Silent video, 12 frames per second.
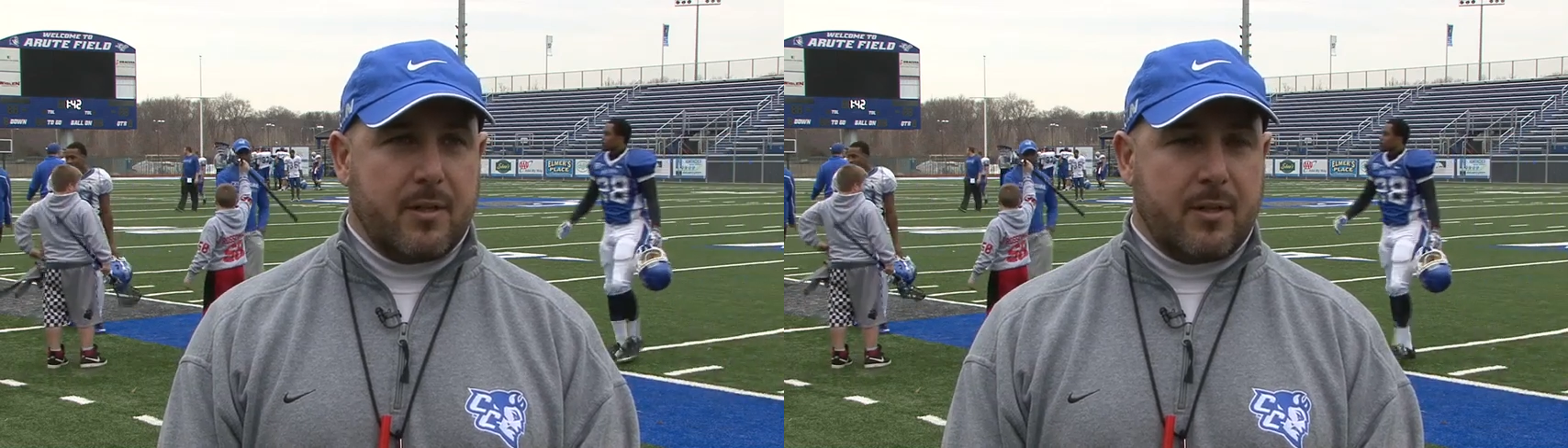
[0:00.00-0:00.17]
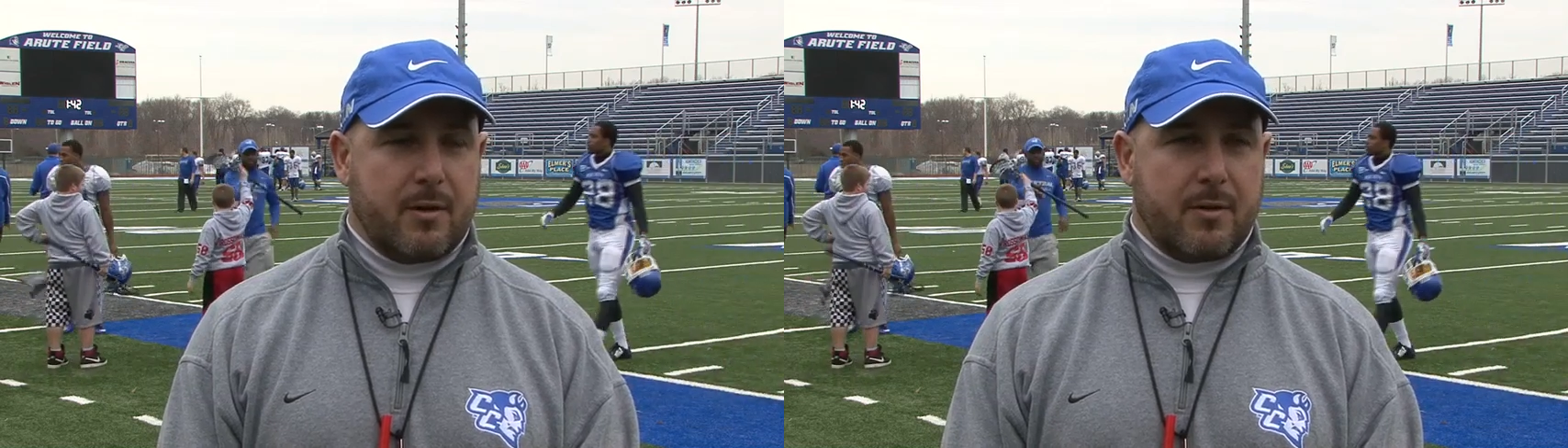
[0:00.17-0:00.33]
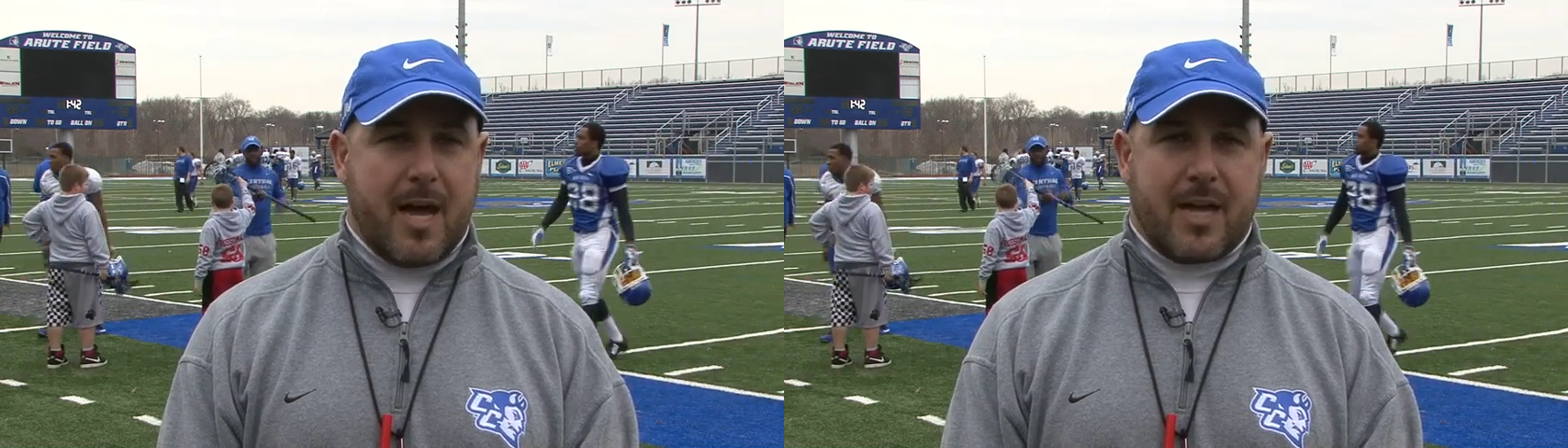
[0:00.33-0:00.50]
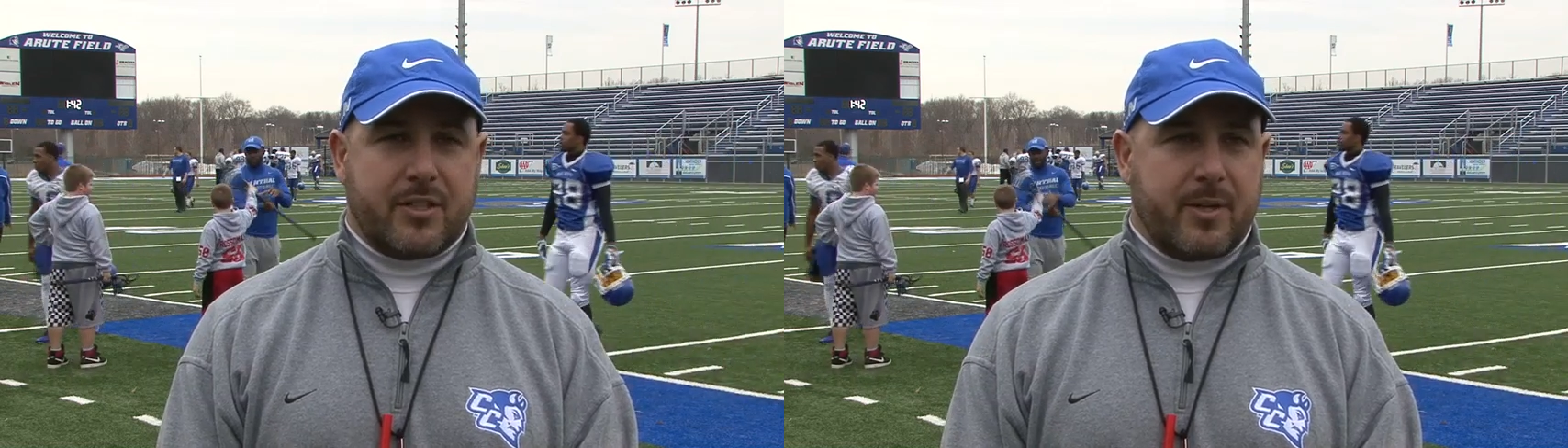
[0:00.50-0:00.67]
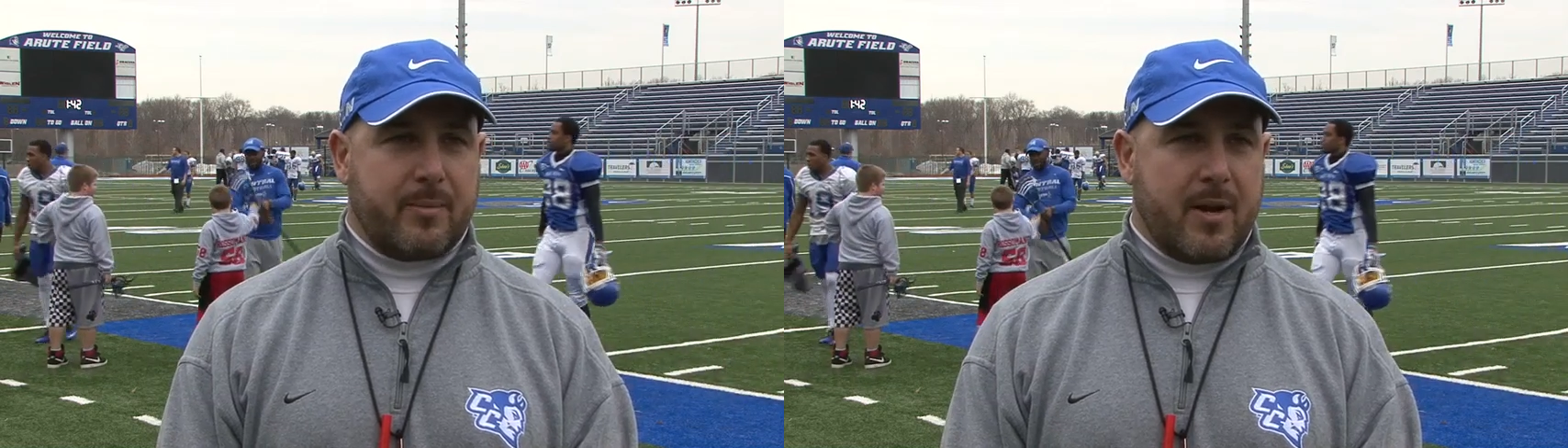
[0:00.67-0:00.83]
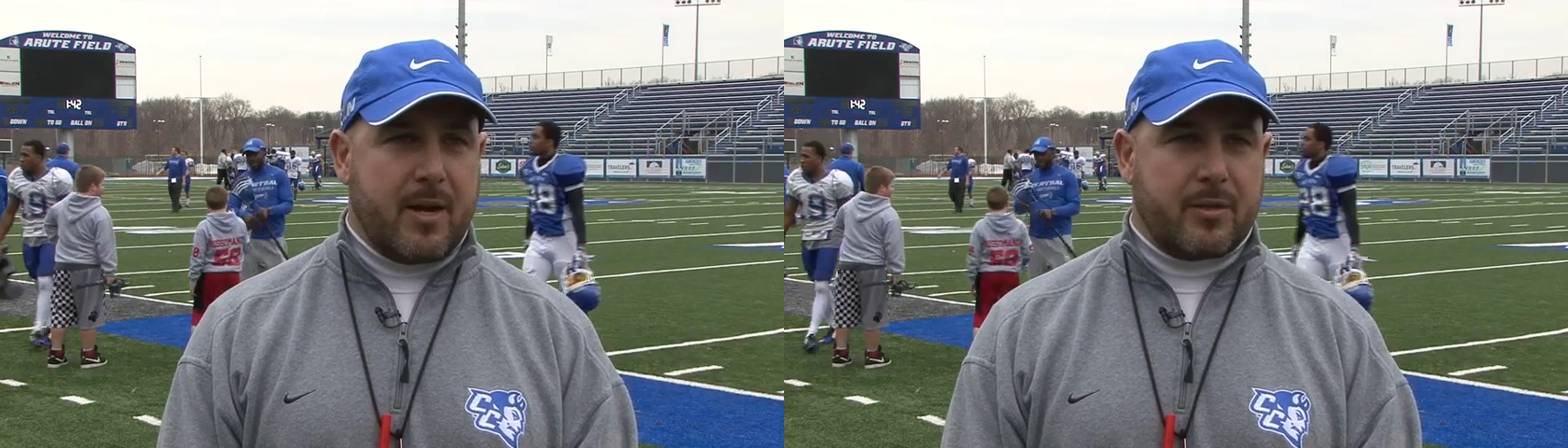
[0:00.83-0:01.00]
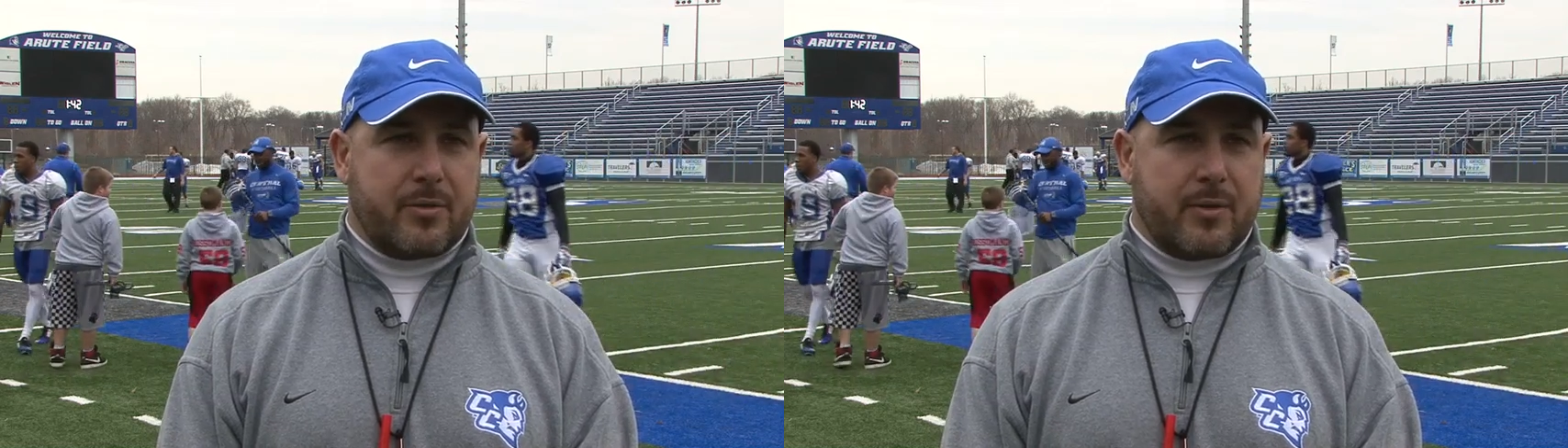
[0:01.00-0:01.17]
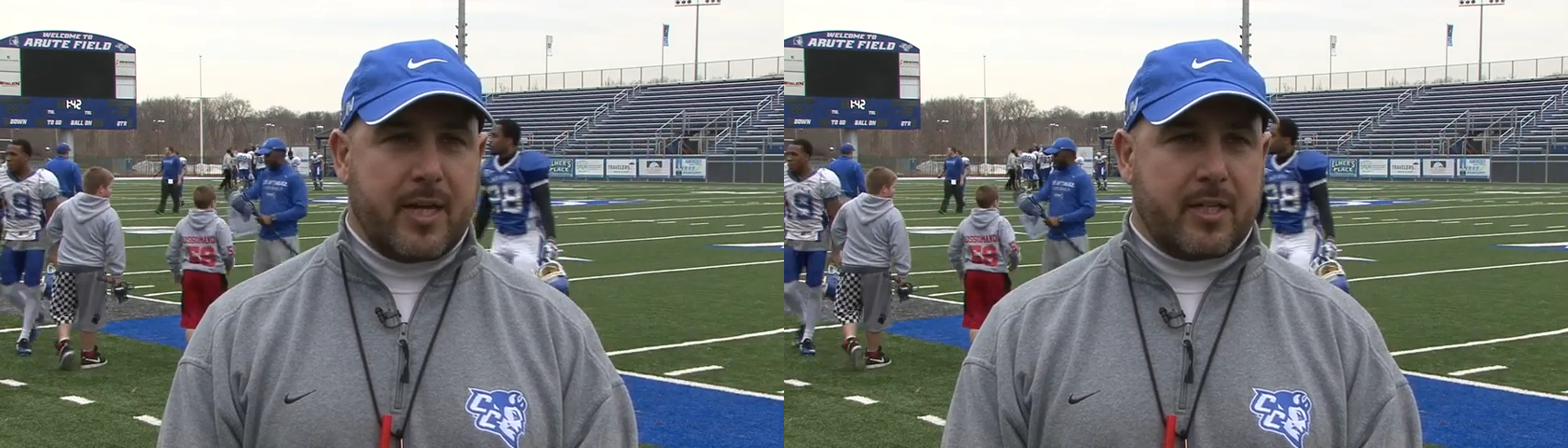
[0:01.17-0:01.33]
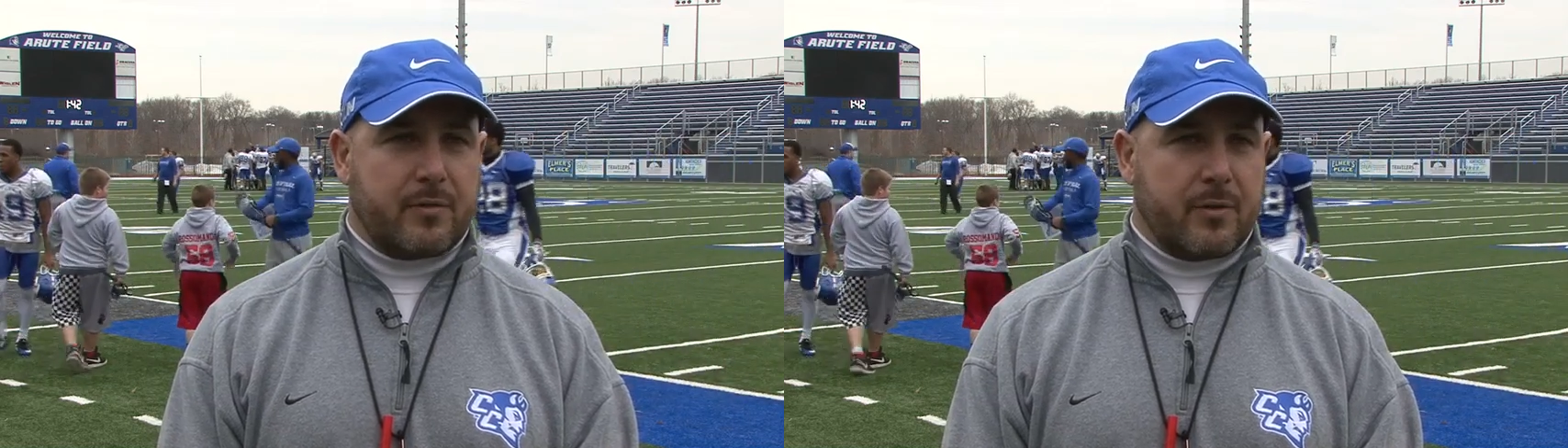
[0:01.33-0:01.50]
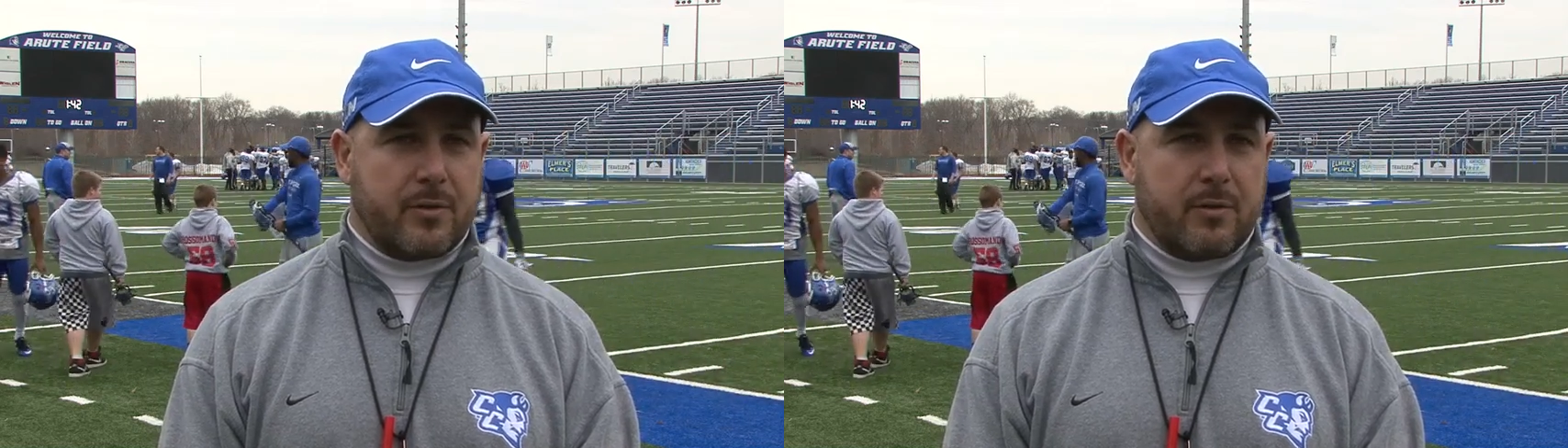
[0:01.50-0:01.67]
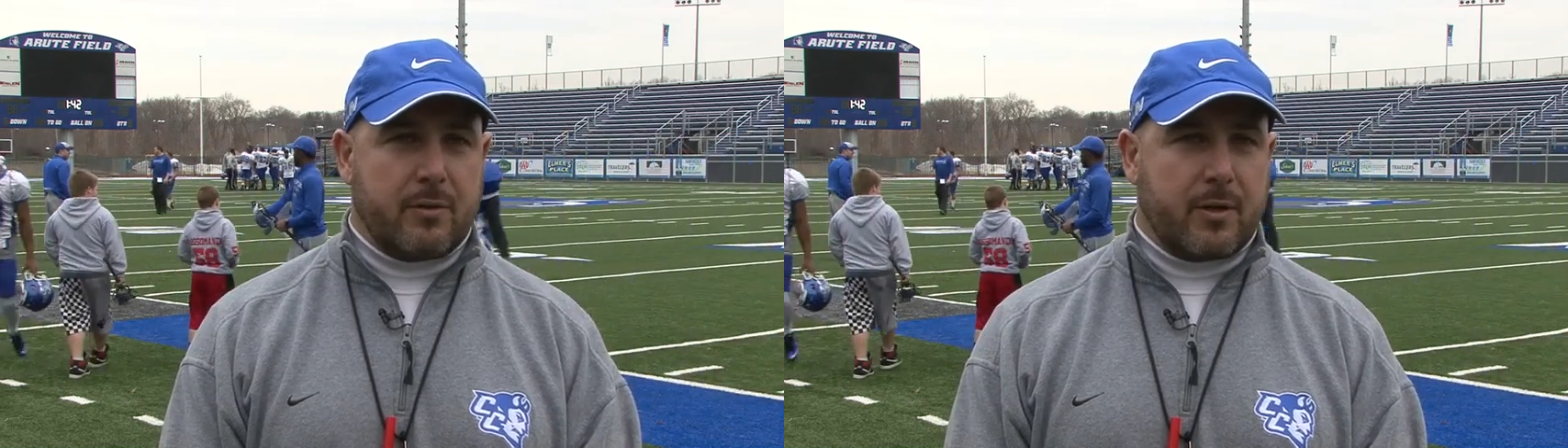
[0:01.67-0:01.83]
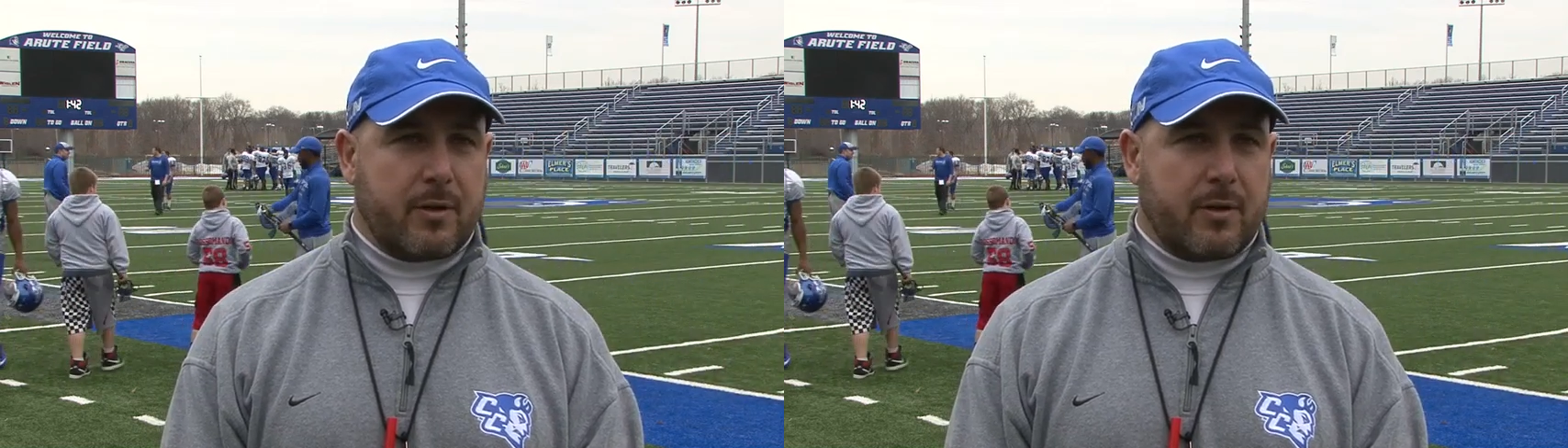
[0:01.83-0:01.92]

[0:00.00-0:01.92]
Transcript: you know, Najee Brown transfers doing